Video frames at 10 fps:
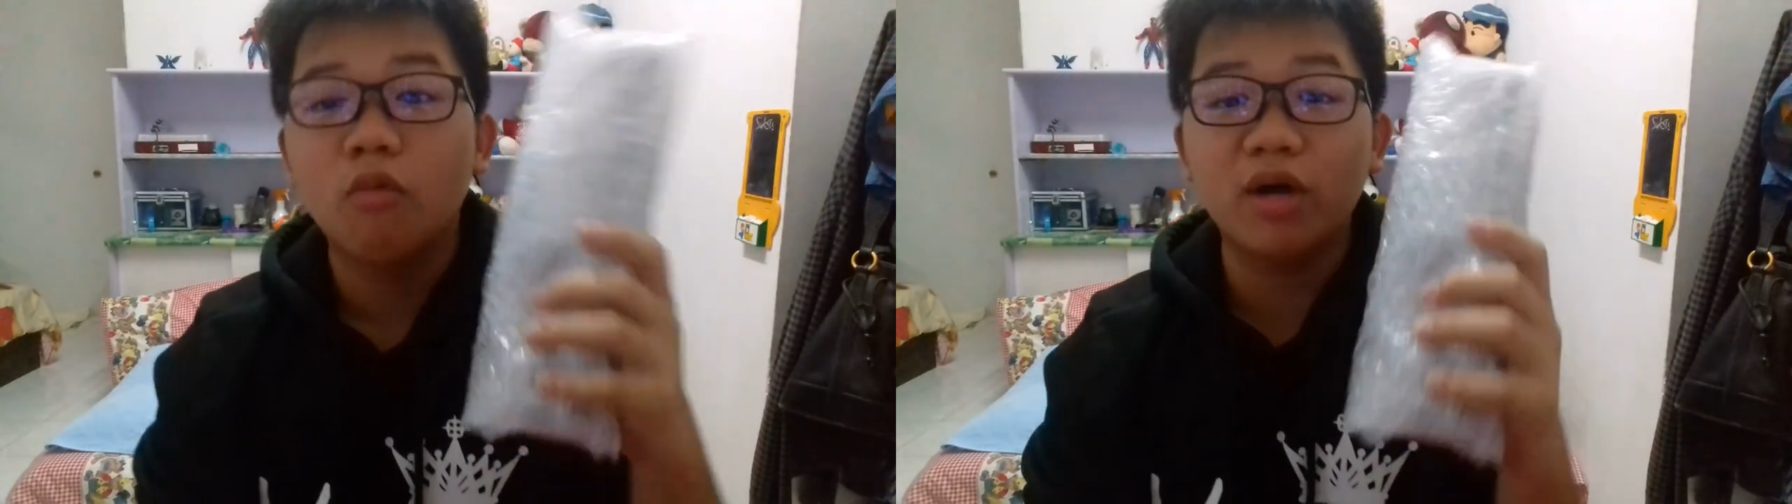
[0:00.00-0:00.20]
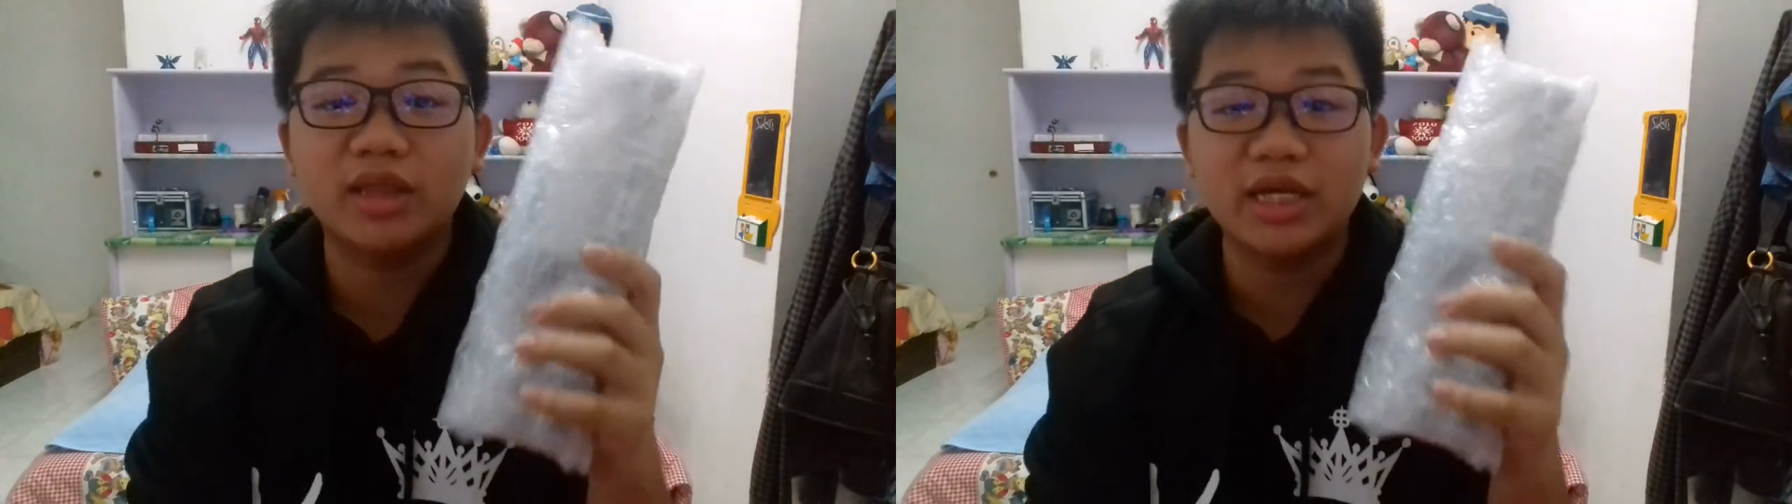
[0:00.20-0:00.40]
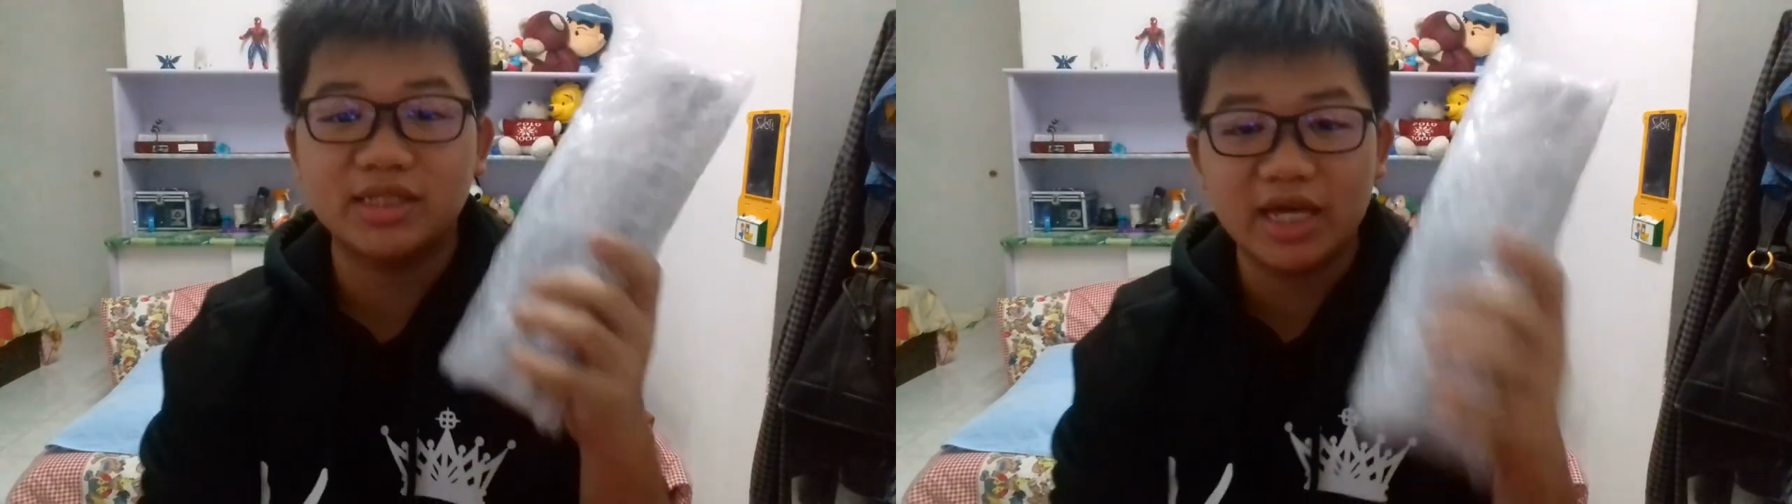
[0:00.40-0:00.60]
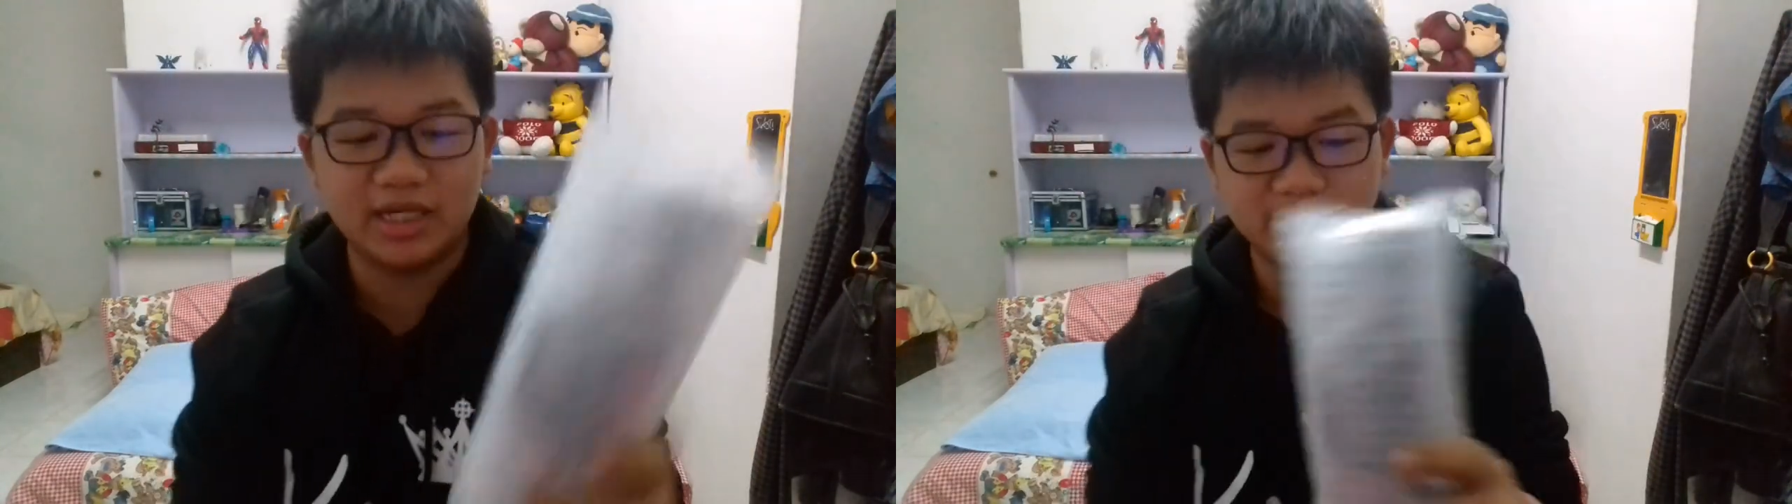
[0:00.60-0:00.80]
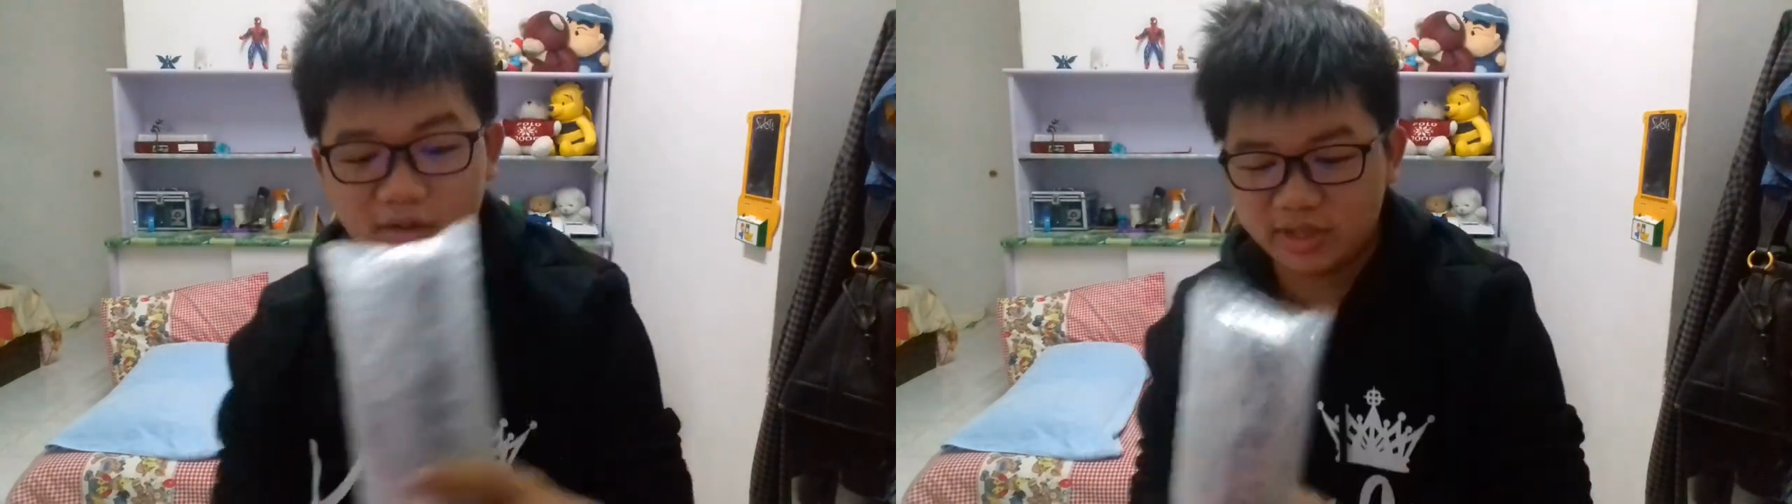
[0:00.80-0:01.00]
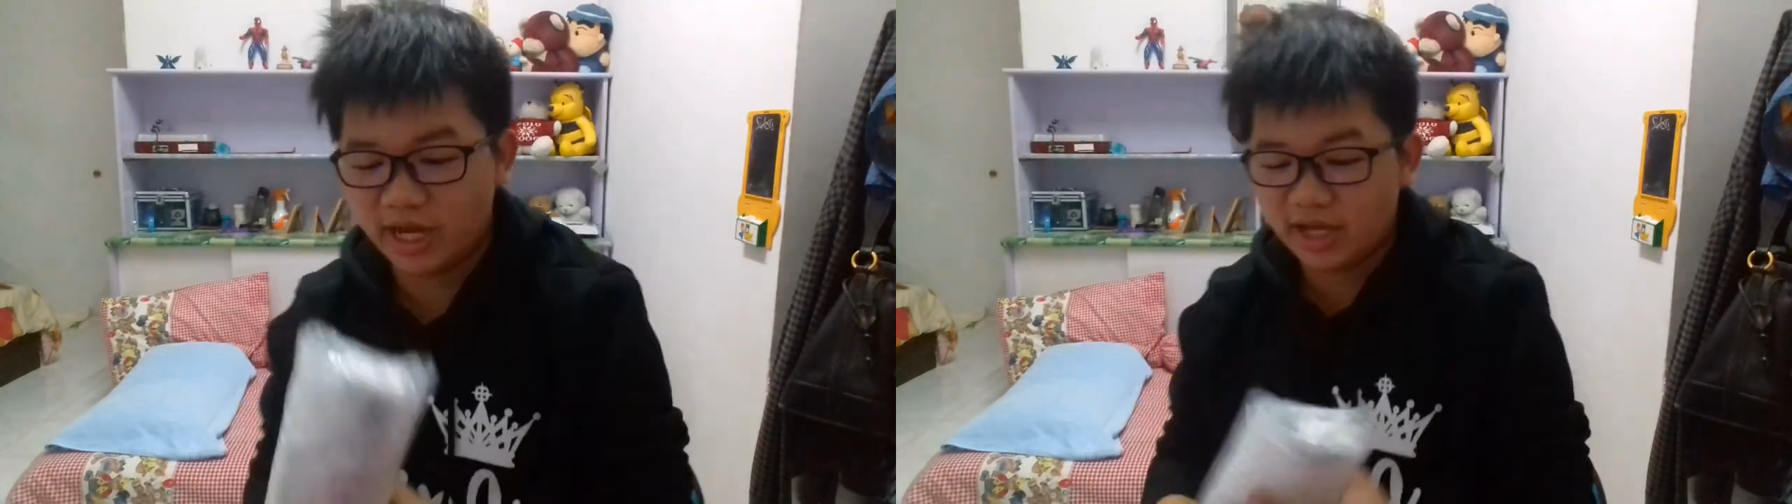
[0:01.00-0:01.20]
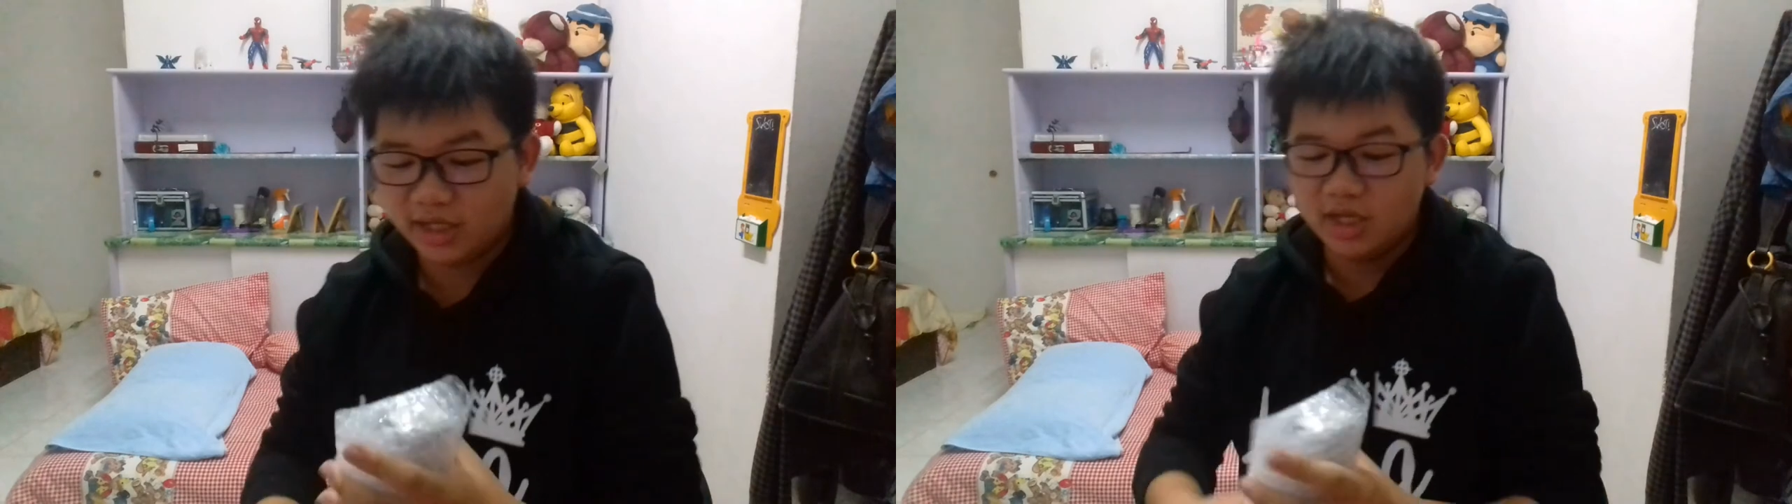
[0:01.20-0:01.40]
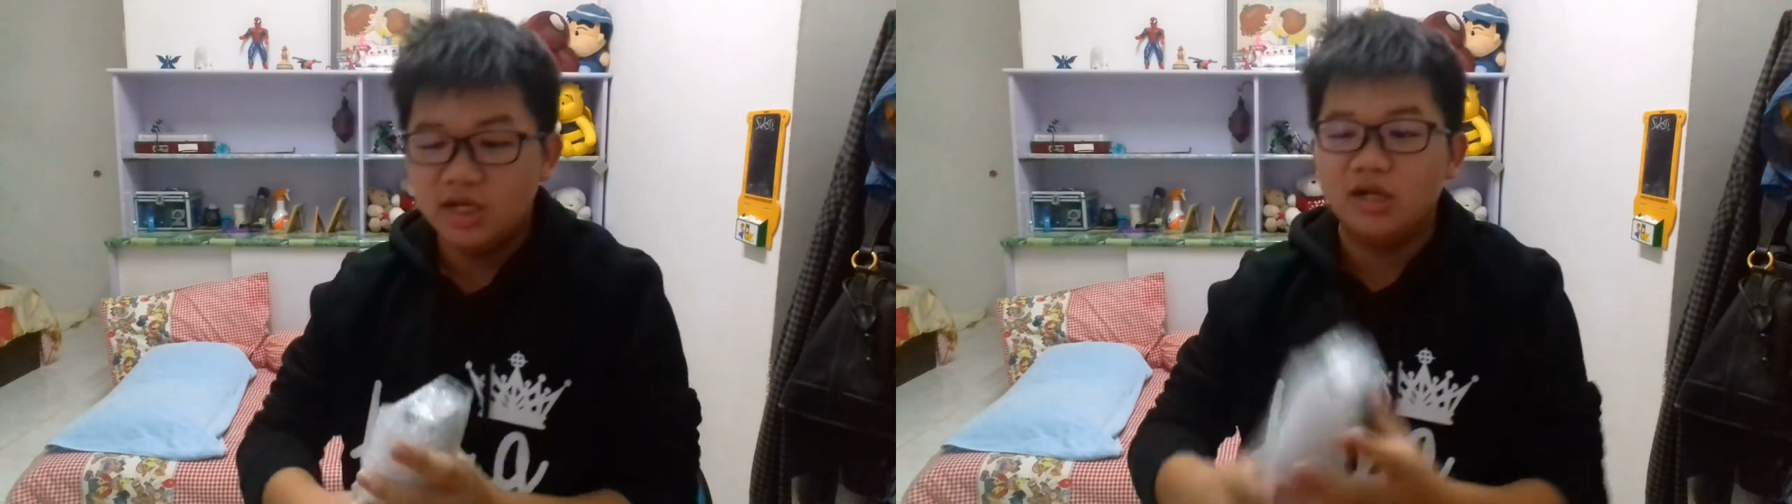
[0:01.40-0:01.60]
what this is, okay?